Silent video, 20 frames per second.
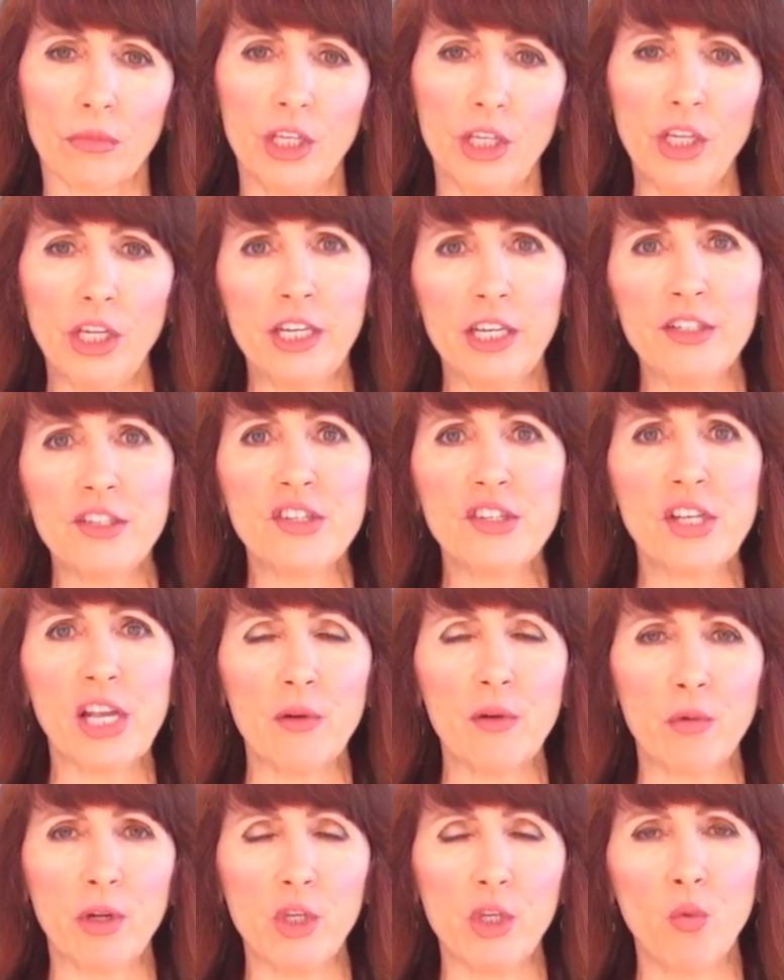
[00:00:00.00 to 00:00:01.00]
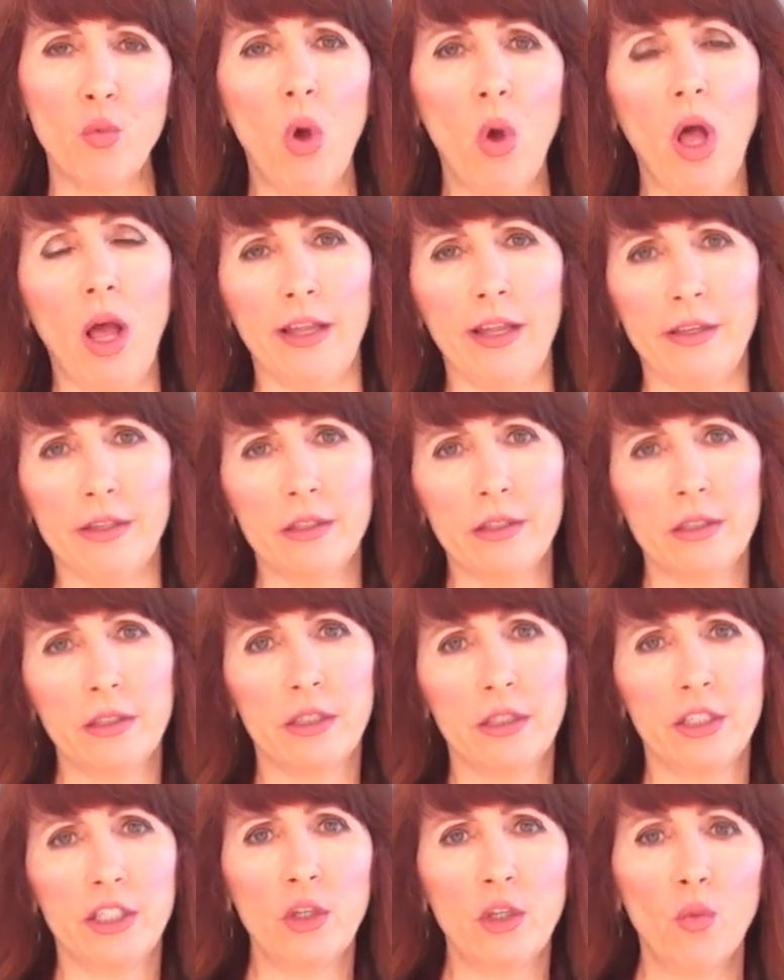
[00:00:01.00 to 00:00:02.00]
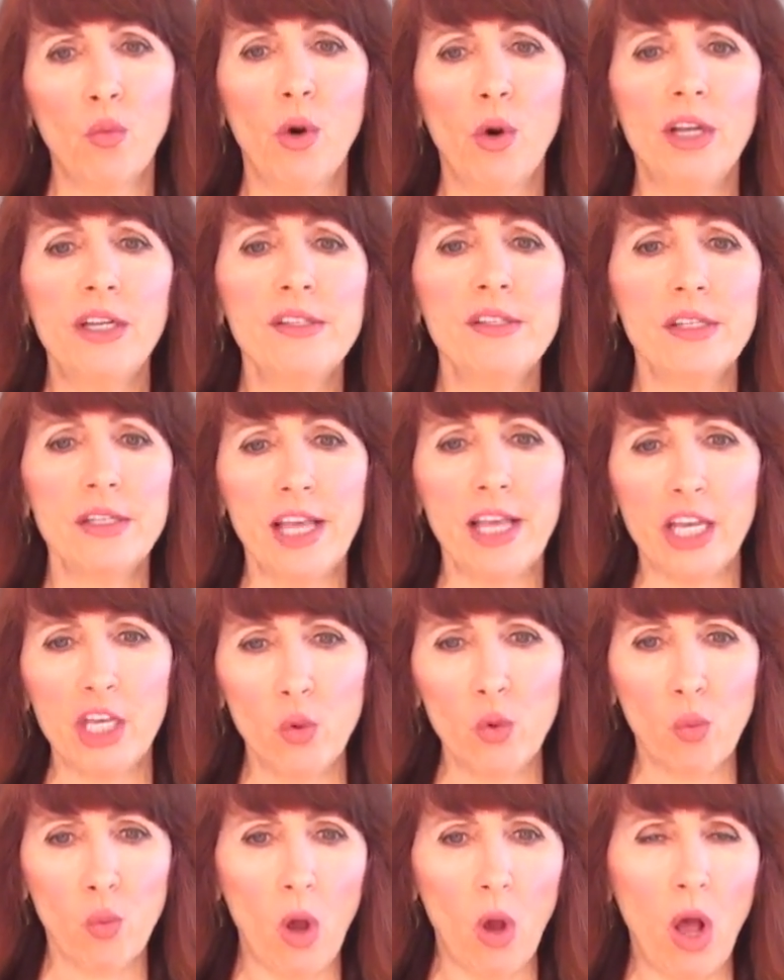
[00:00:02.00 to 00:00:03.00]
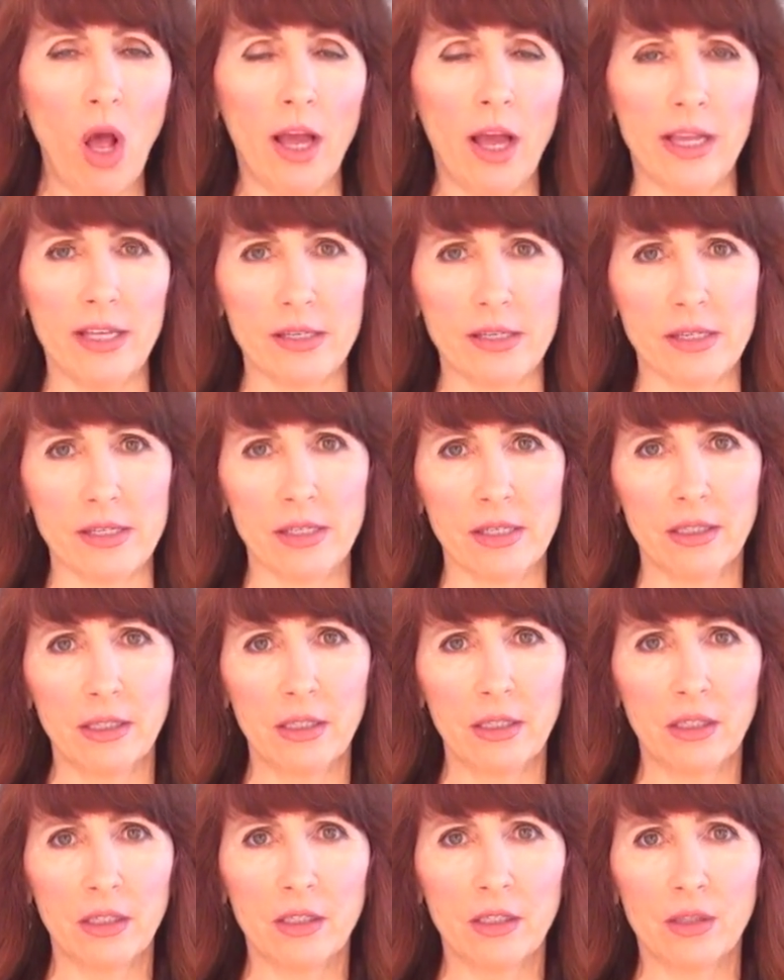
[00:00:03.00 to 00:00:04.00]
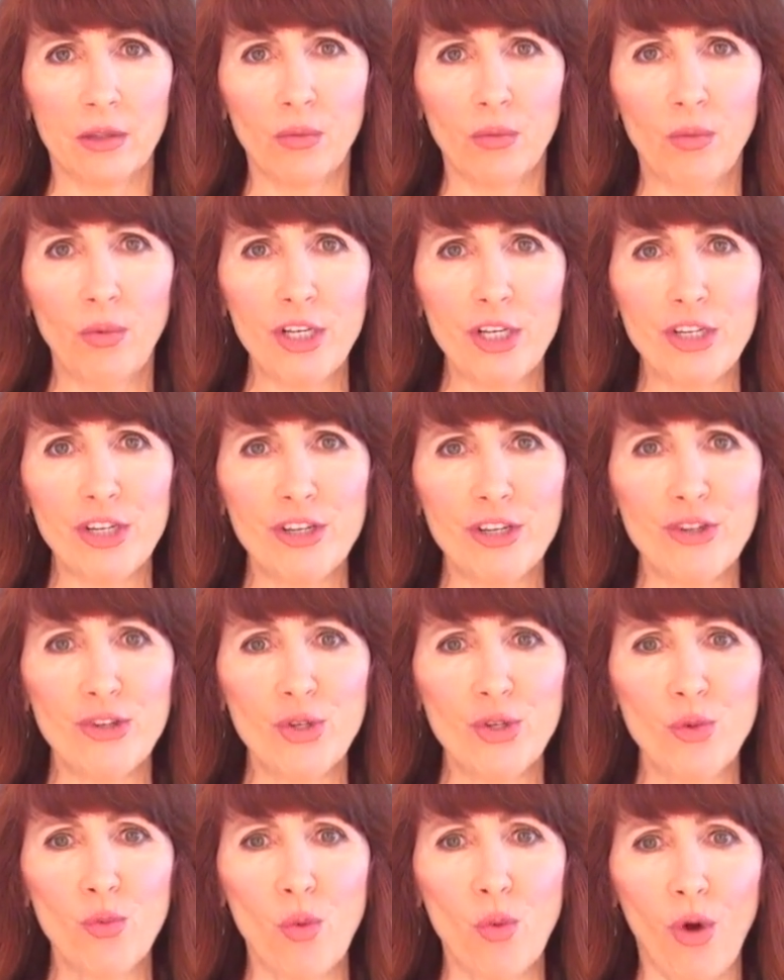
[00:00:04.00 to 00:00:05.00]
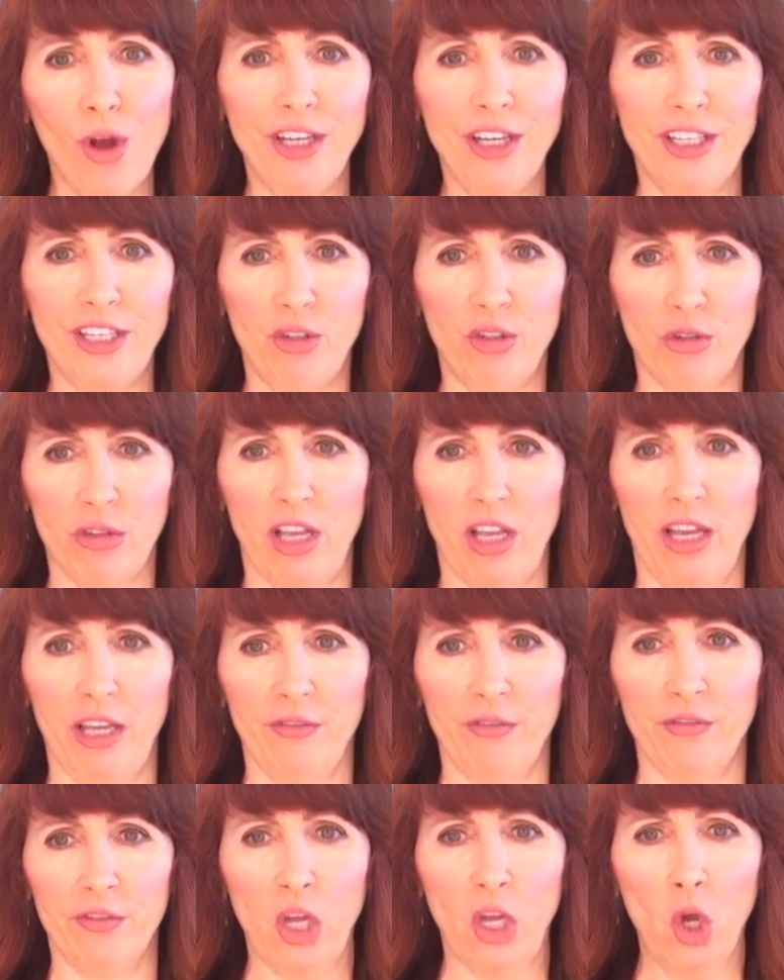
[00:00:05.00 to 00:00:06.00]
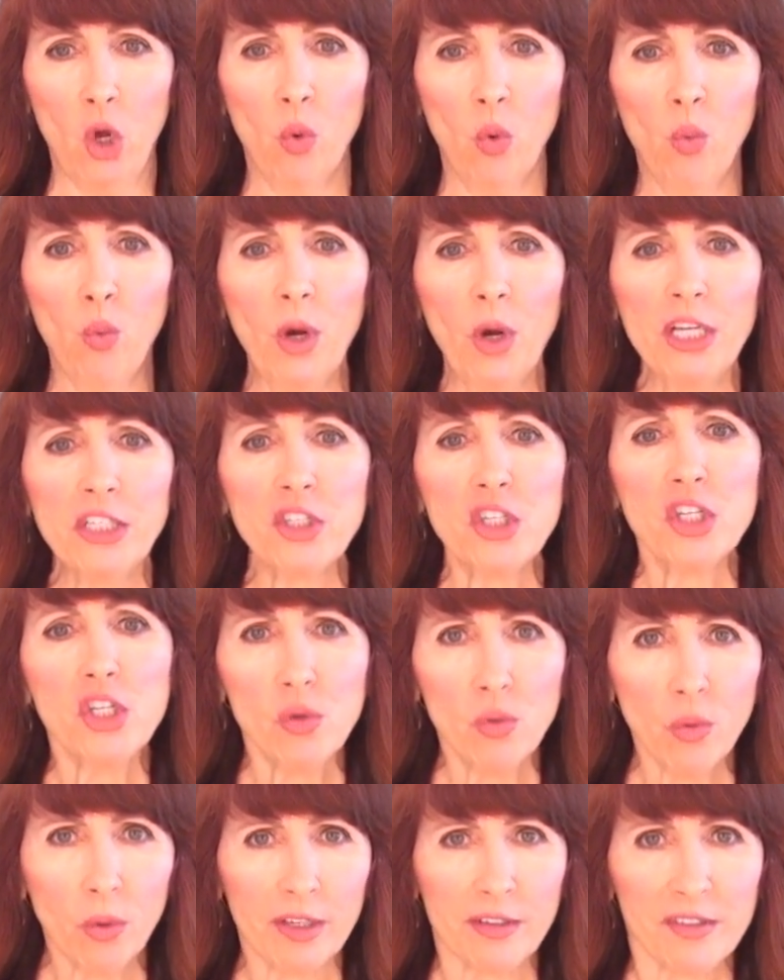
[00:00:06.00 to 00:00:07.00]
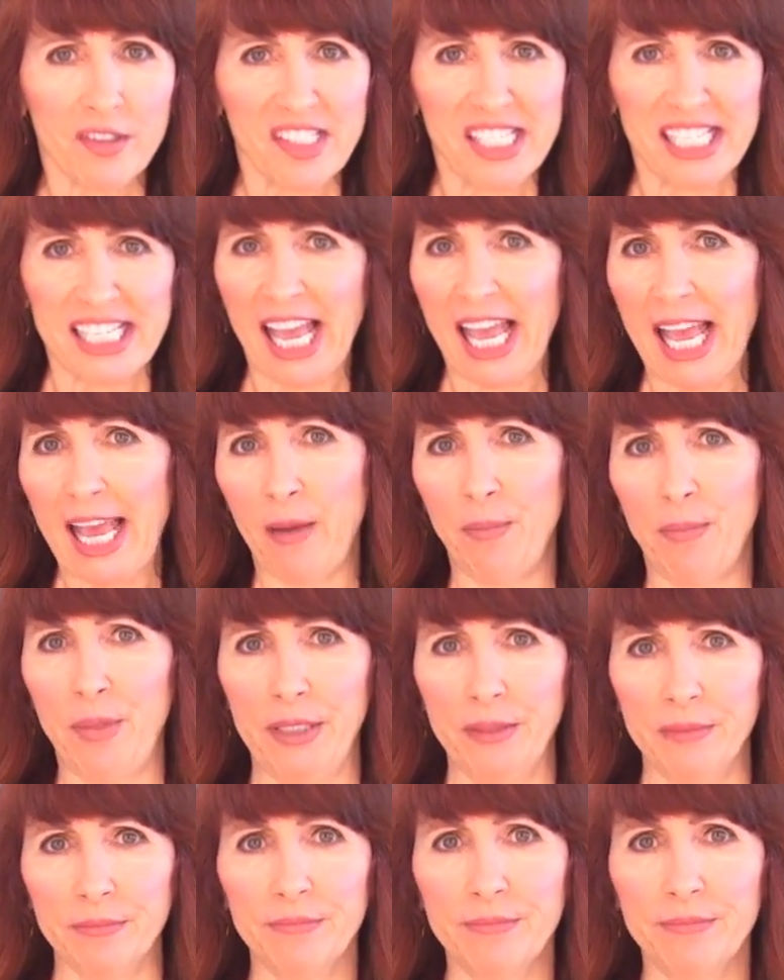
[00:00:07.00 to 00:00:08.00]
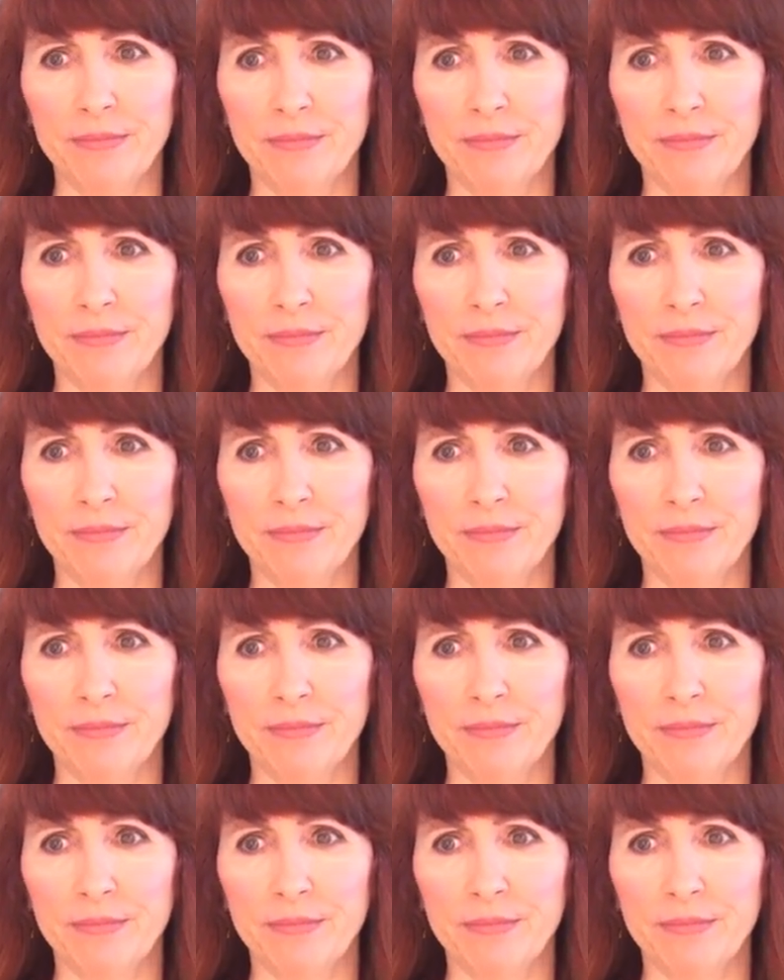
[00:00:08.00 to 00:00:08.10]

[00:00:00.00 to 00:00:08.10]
you got to decide what you want. What is it that you want? What do you want in your life? What do you want to see happen?